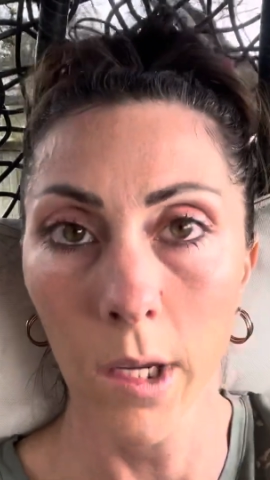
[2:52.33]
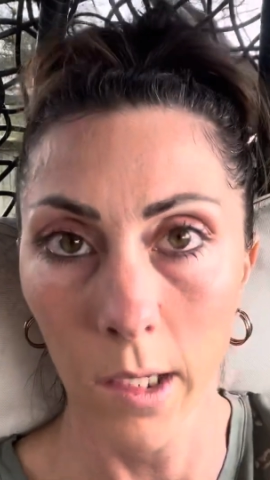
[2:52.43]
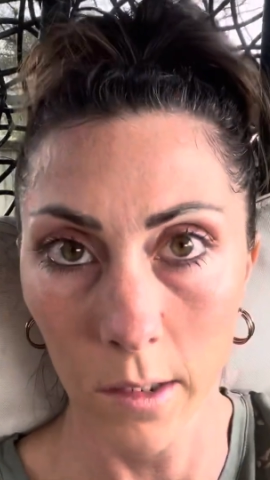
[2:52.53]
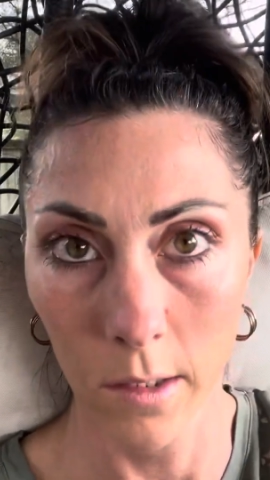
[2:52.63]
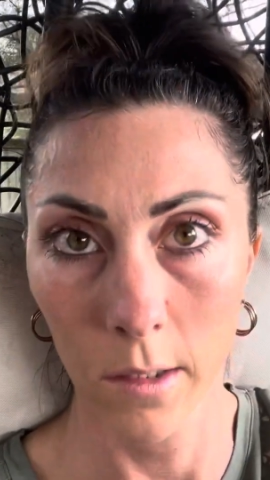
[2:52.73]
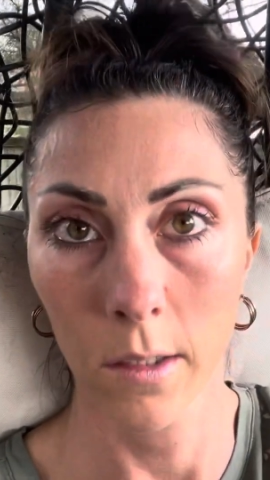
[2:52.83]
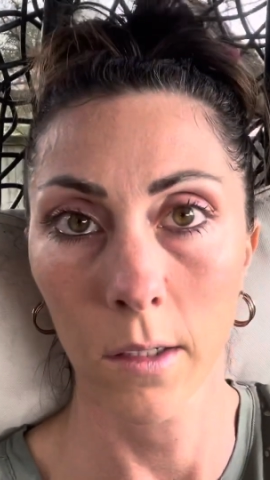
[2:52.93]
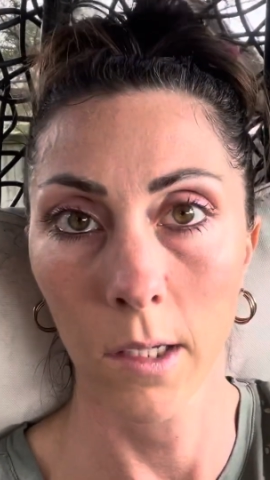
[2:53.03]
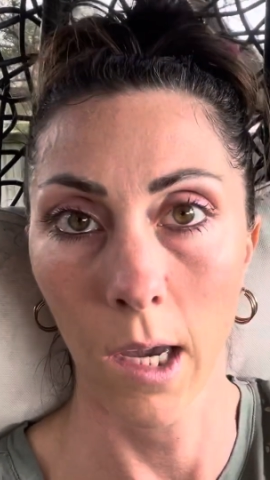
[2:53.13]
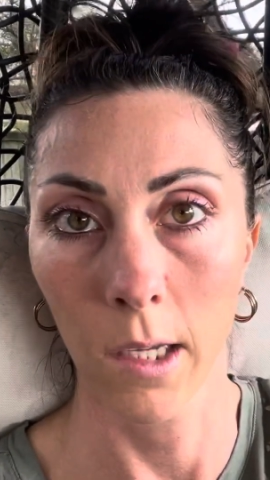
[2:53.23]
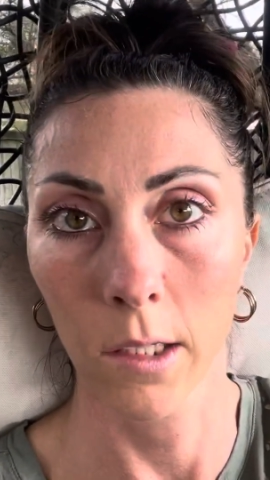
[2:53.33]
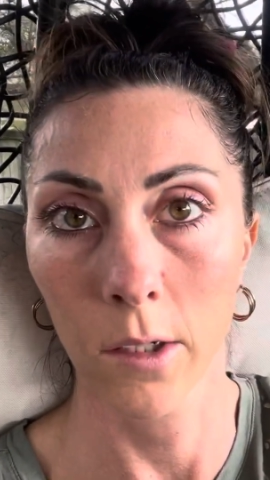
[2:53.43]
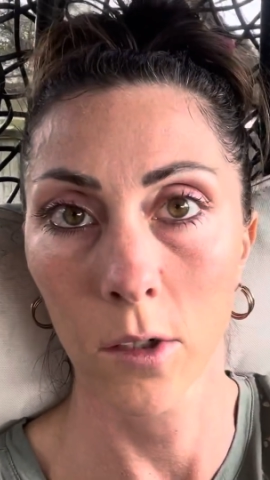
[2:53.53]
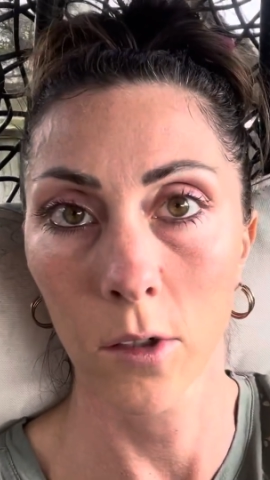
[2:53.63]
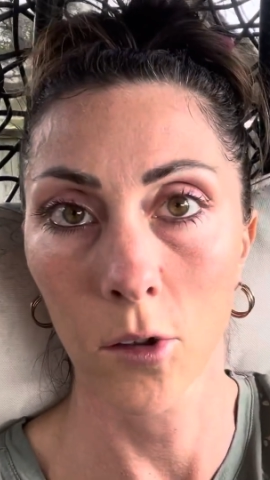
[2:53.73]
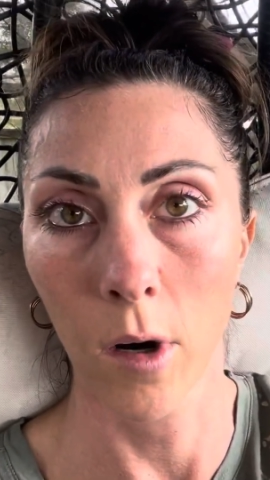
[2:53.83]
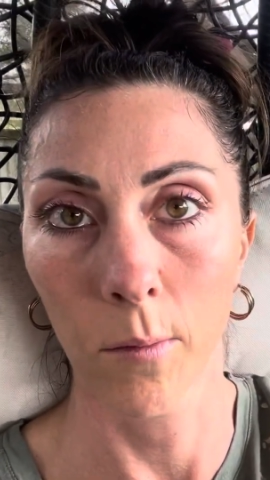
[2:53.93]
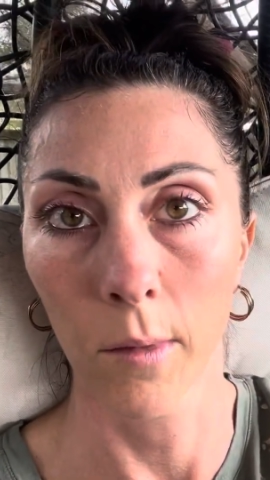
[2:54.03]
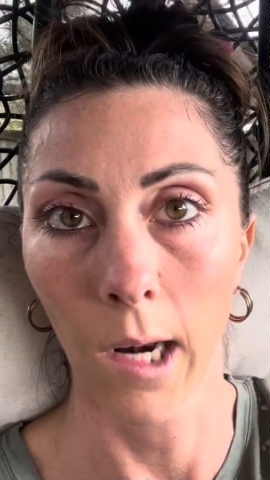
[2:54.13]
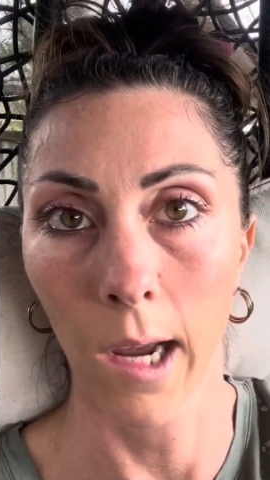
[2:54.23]
It's to try
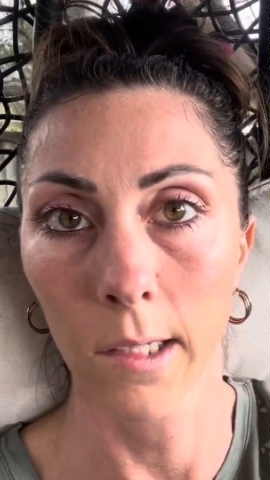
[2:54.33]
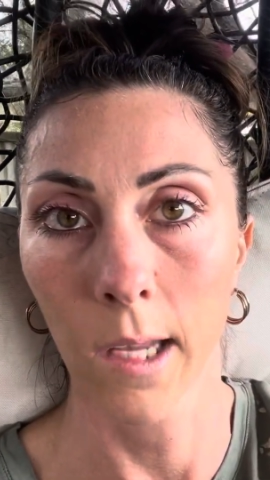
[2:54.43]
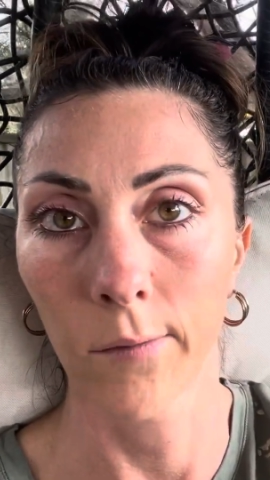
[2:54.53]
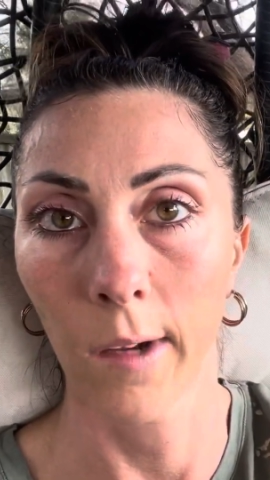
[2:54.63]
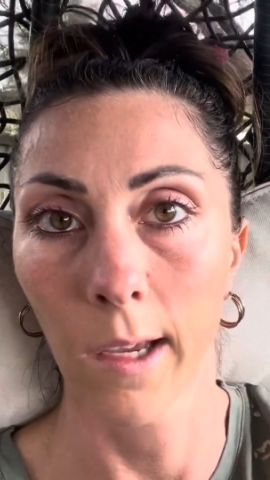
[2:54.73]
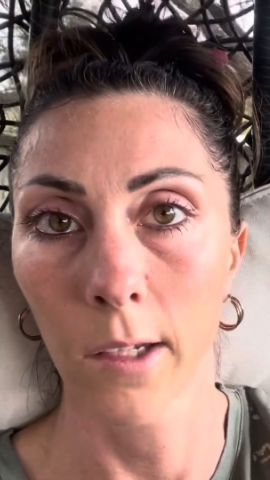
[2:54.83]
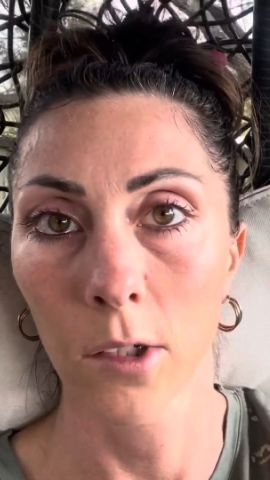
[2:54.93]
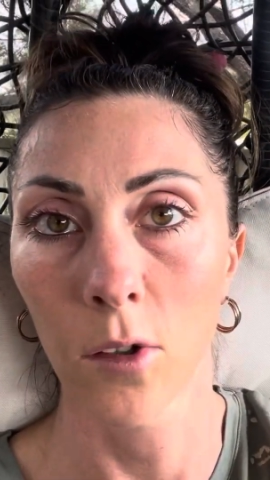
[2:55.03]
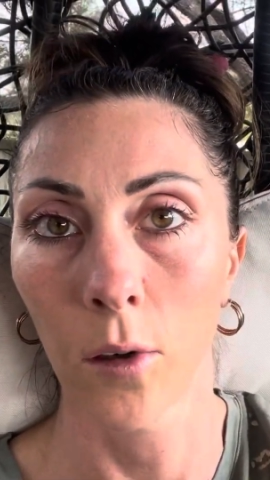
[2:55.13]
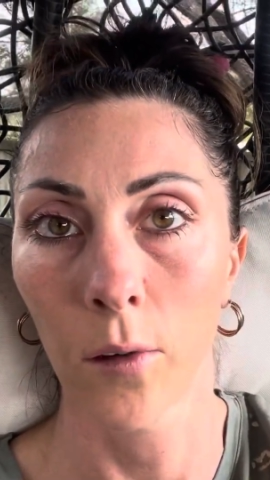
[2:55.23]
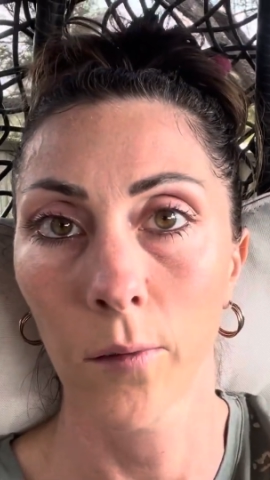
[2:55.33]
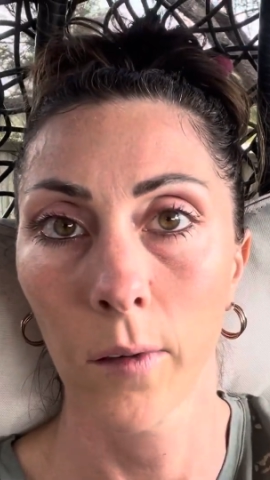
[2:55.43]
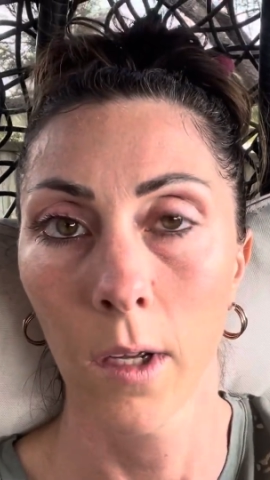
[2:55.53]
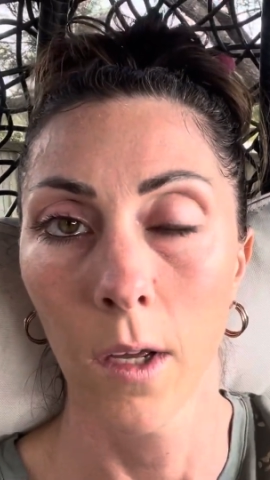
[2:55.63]
and relax that vagus nerve.